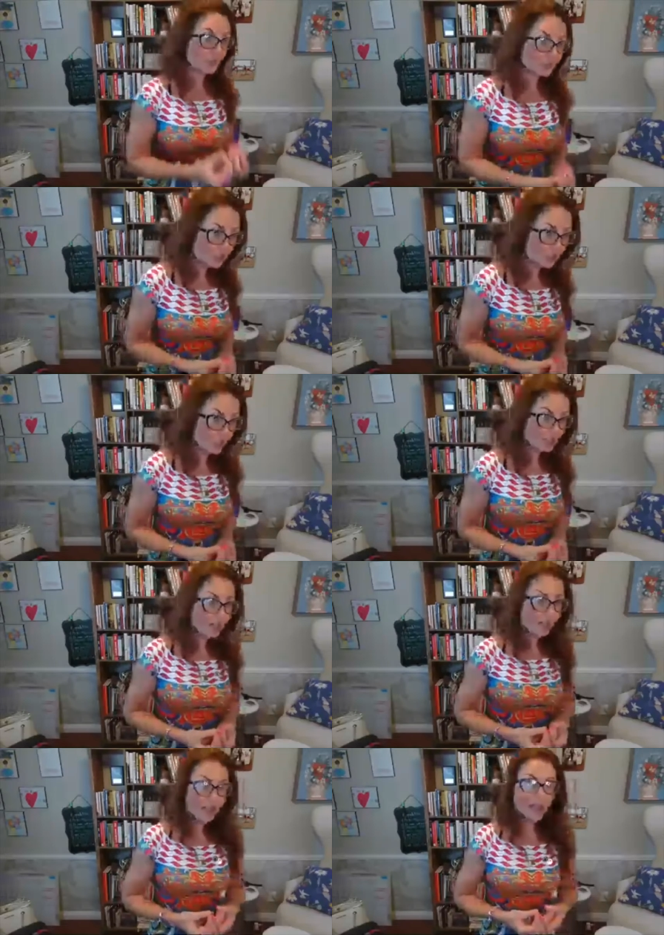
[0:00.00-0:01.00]
and
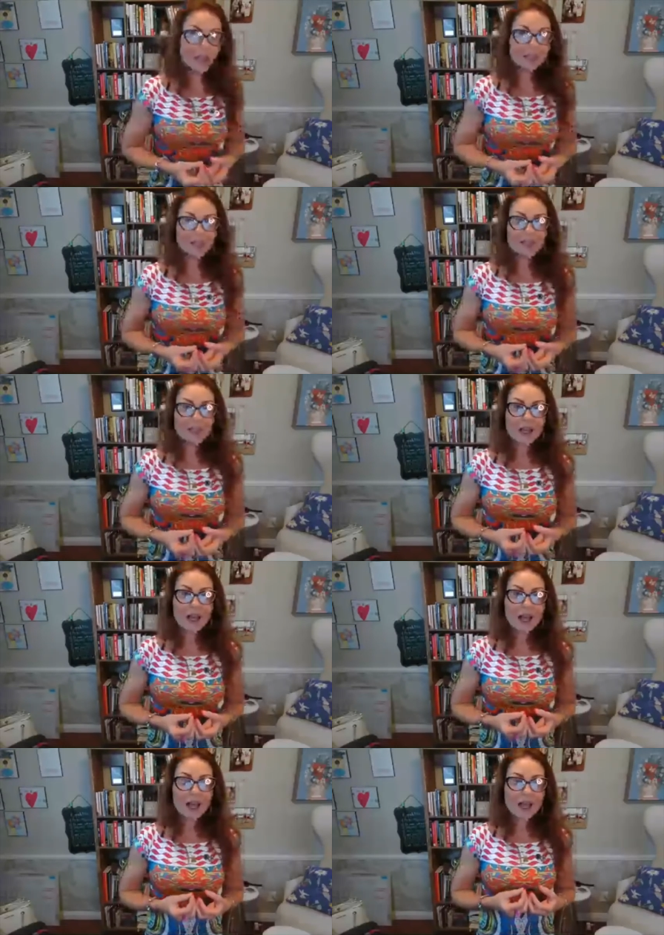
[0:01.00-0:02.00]

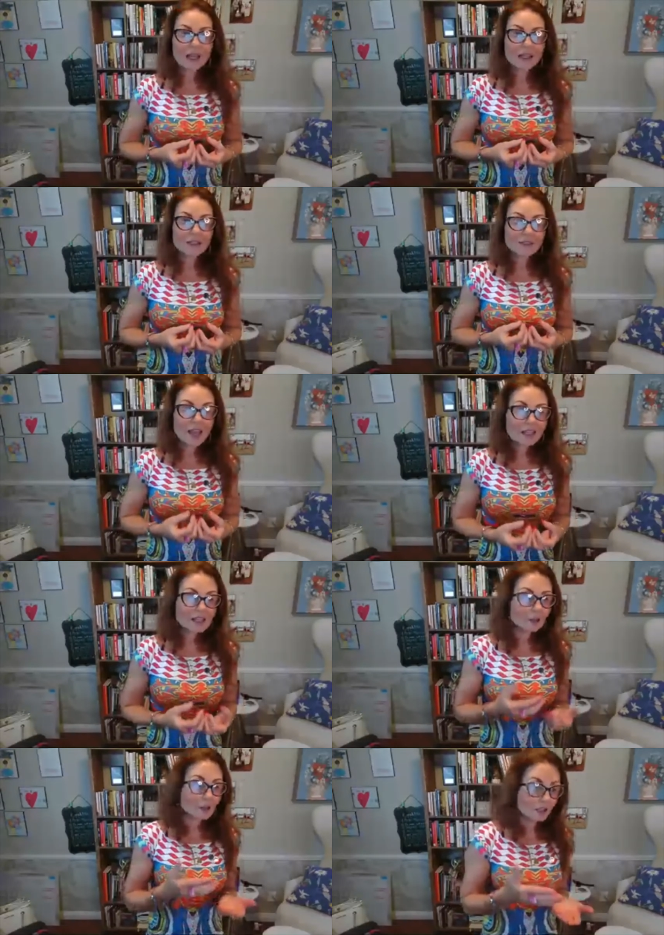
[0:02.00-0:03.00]
that's what
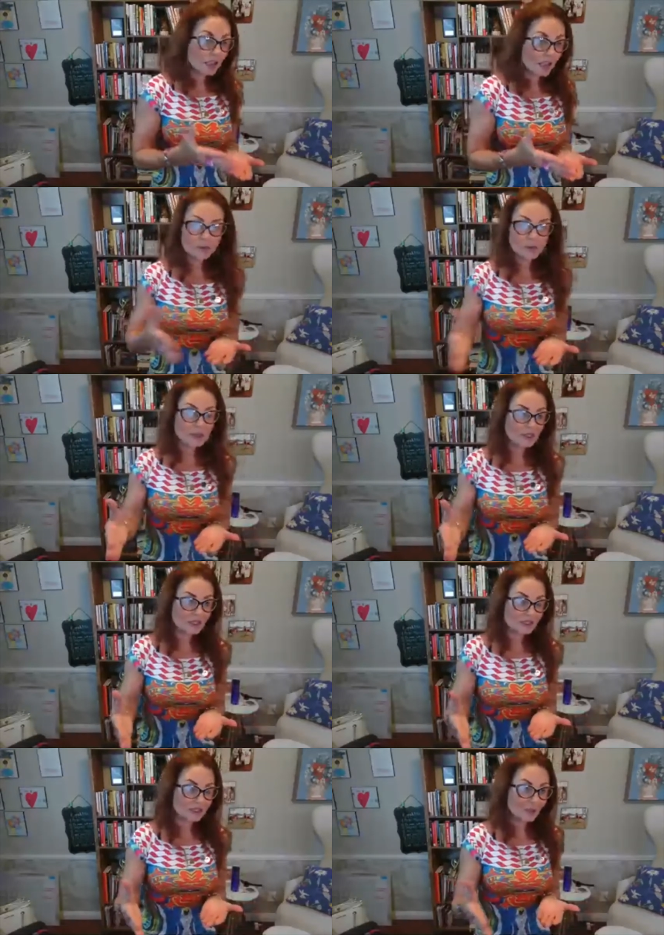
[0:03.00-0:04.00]
came from the business
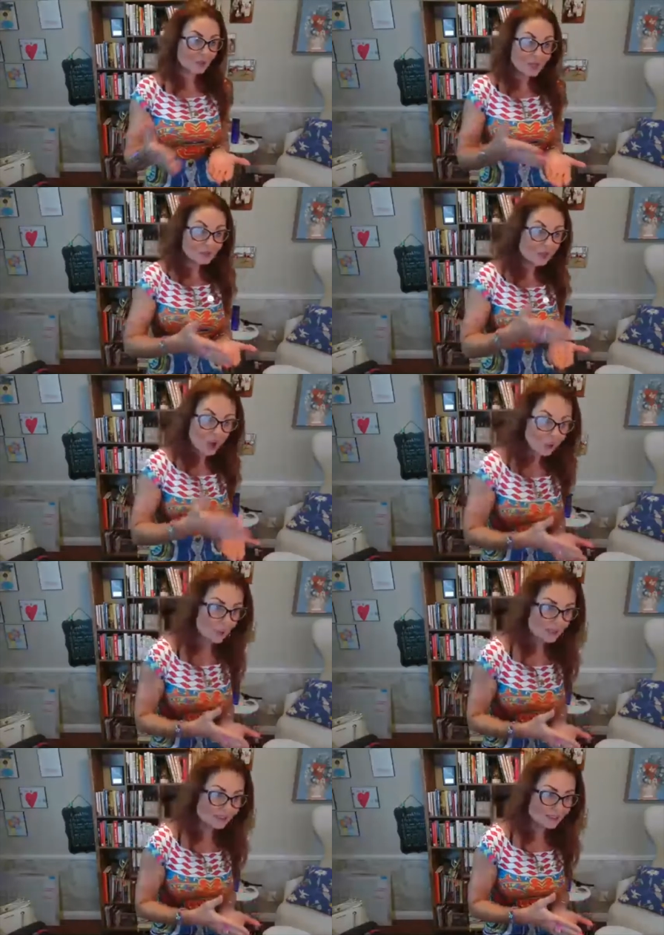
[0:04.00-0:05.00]
and when we opened
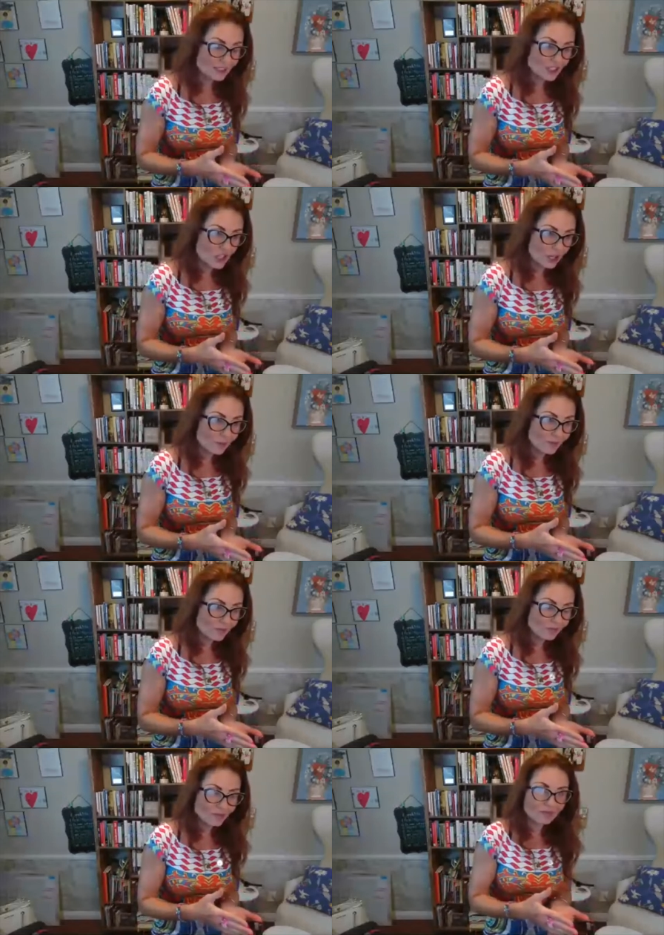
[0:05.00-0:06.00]
the gym
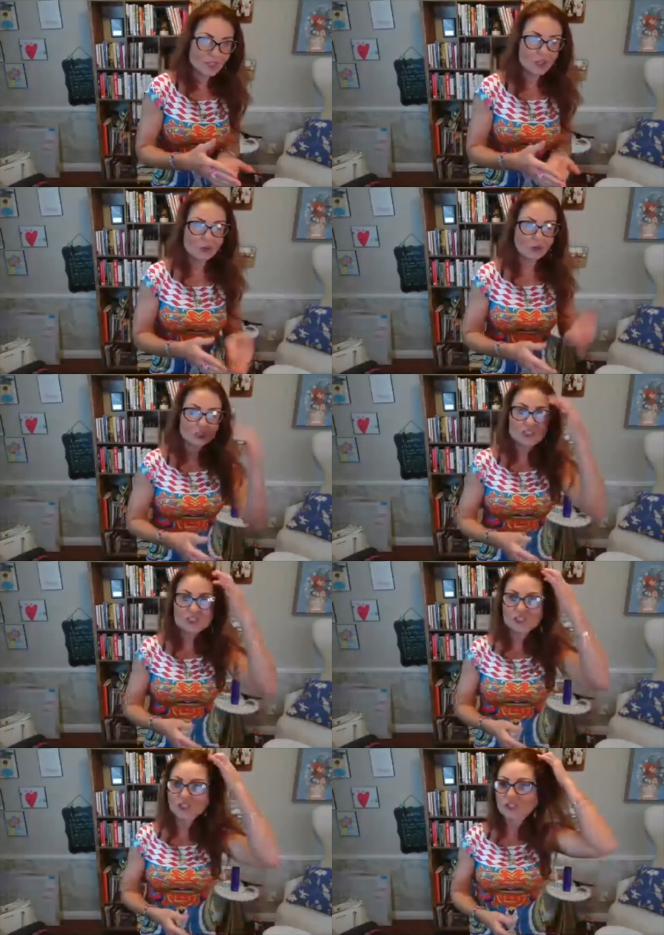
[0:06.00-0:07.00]
you know years
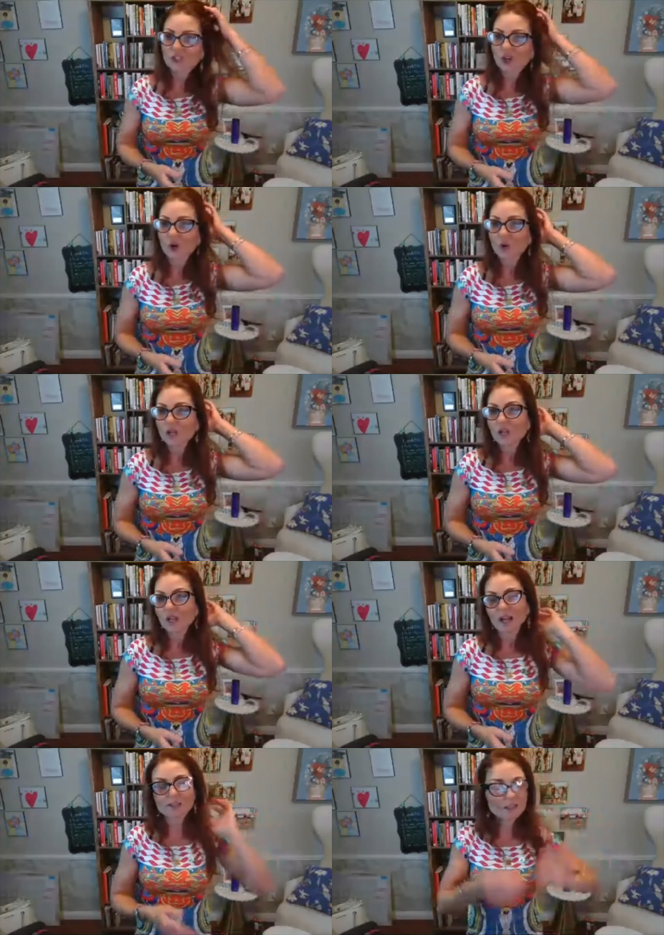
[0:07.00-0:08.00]
years ago
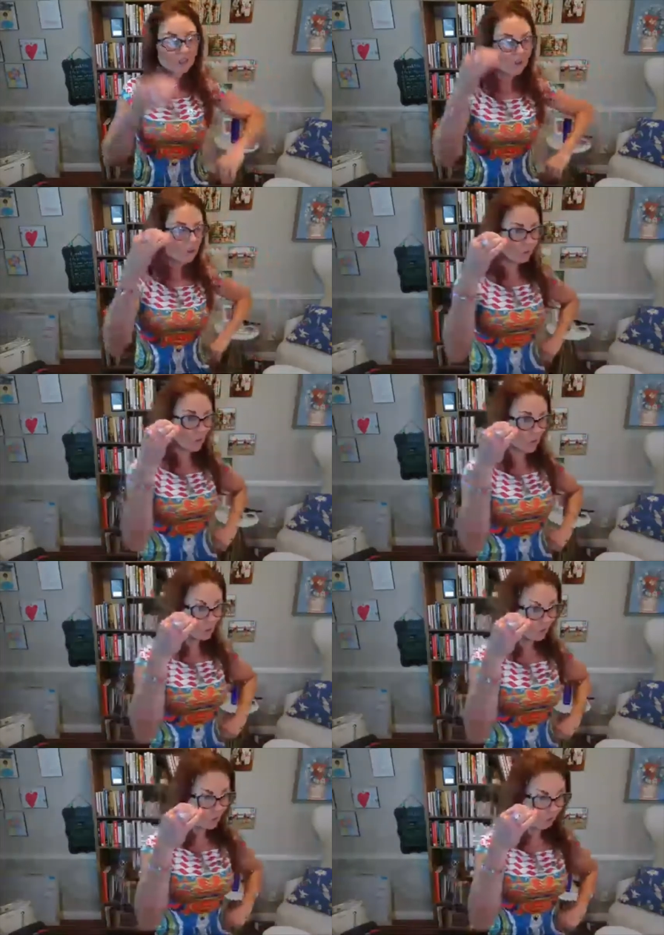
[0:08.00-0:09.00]
i never
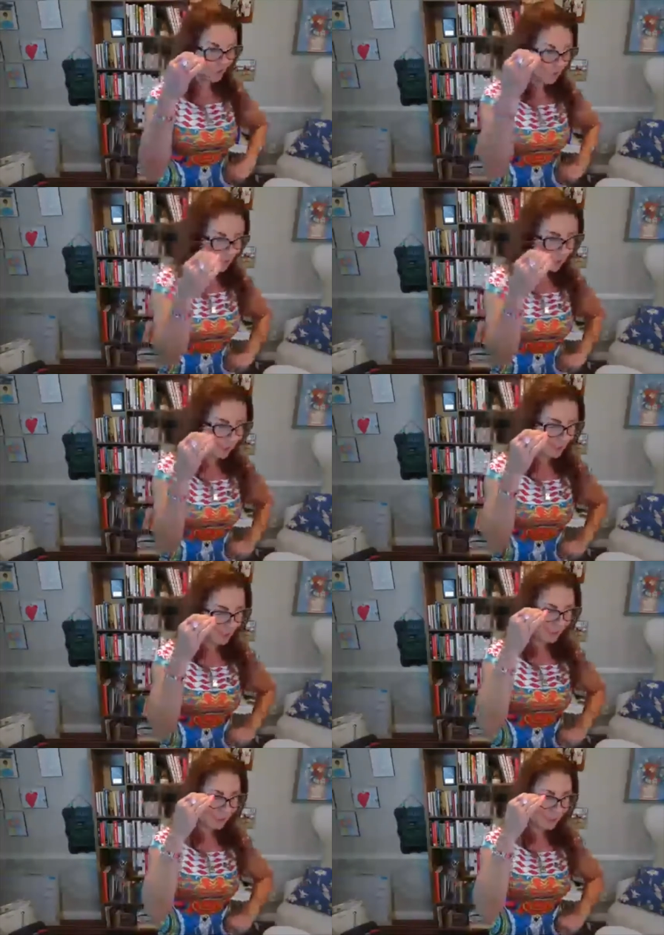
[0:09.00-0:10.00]
thought about creating a,